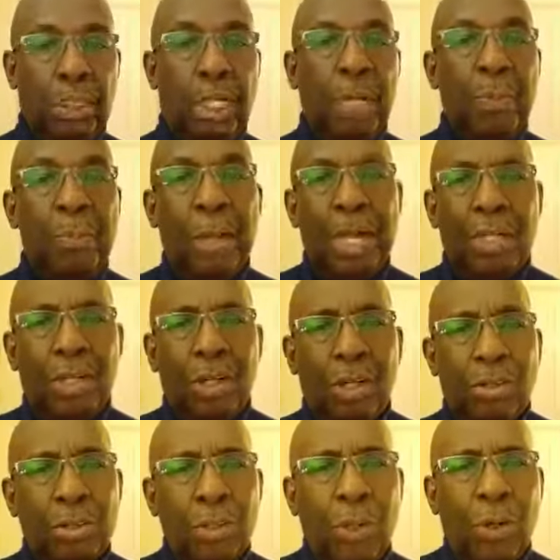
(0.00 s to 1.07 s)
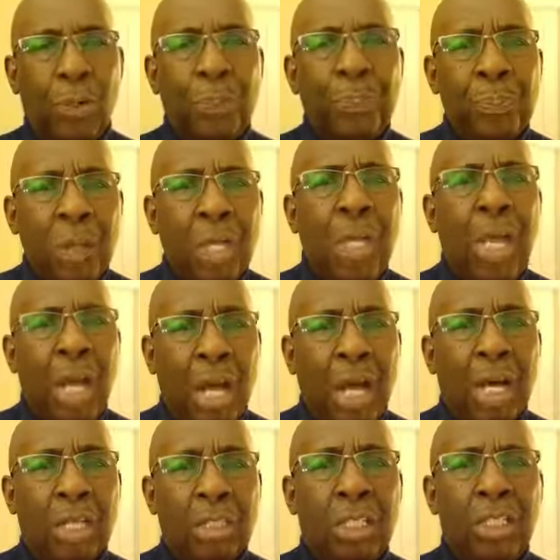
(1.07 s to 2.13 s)
will come back on. So
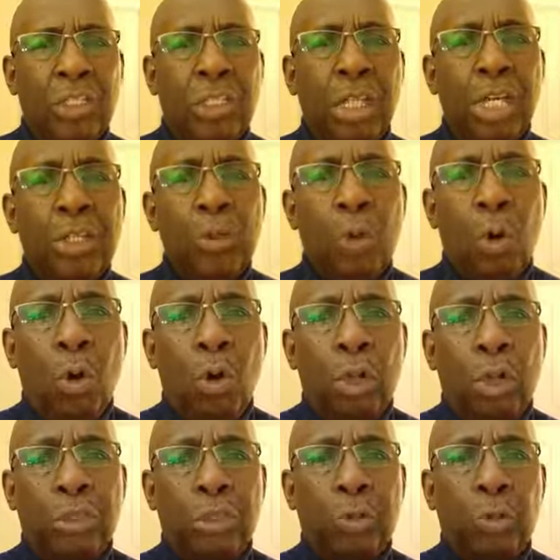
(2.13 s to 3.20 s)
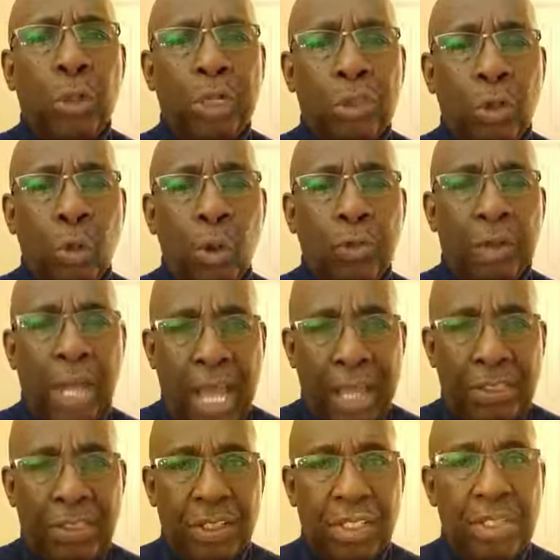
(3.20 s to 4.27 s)
uh, continue on or switch over
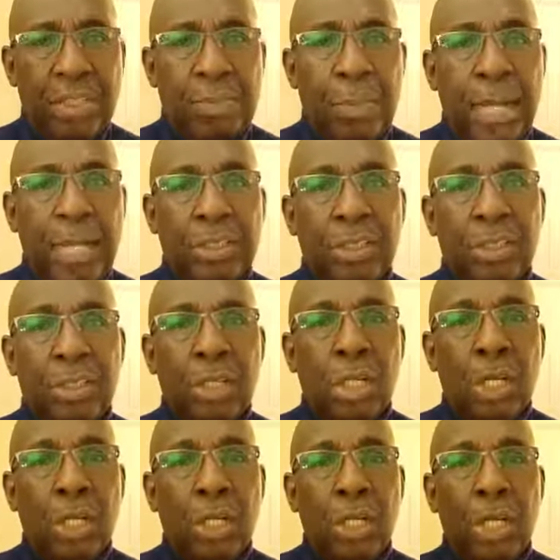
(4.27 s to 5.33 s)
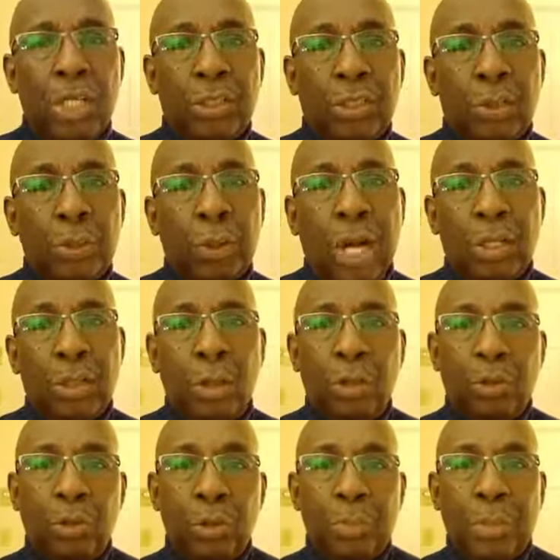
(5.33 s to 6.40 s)
after this message uh, to our
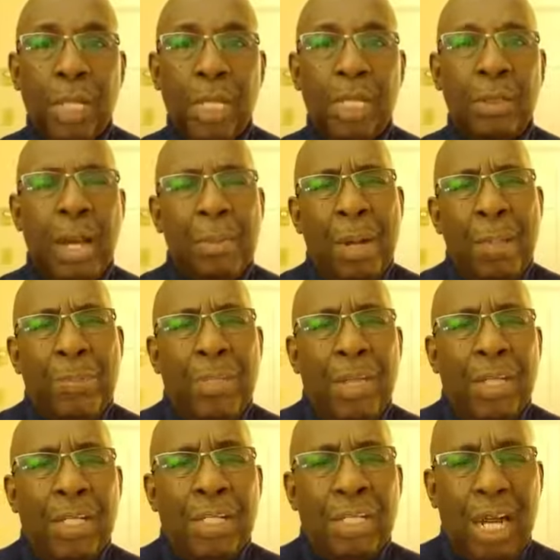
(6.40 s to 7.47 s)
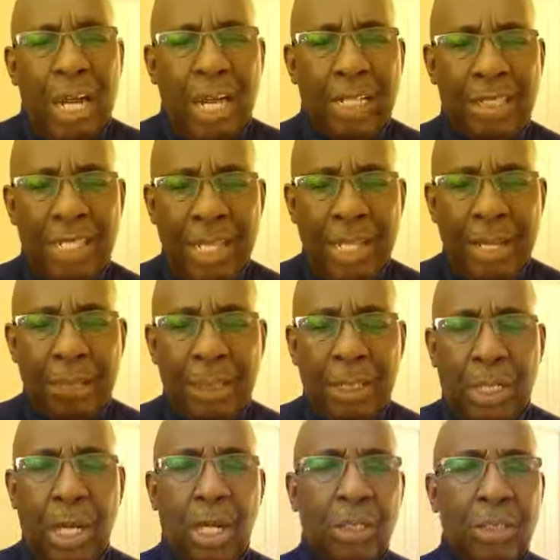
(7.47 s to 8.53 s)
GoToMeeting. I'm, I'm God
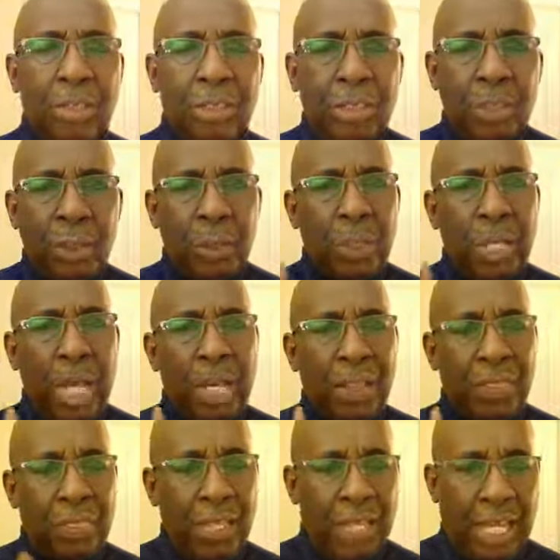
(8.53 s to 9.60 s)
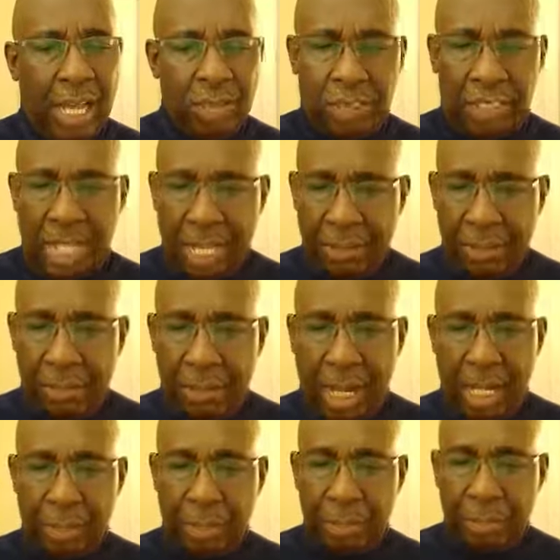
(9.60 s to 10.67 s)
because we got to think outside the
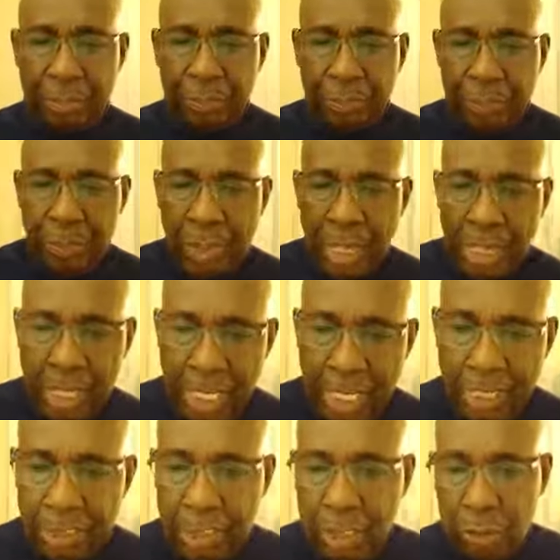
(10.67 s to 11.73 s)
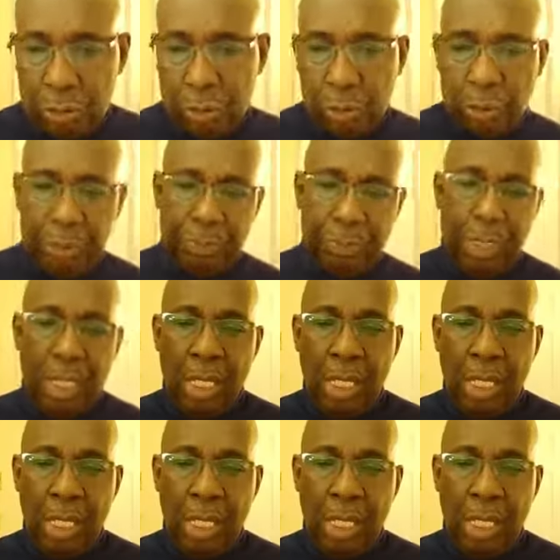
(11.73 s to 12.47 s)
box. Now let's go to it.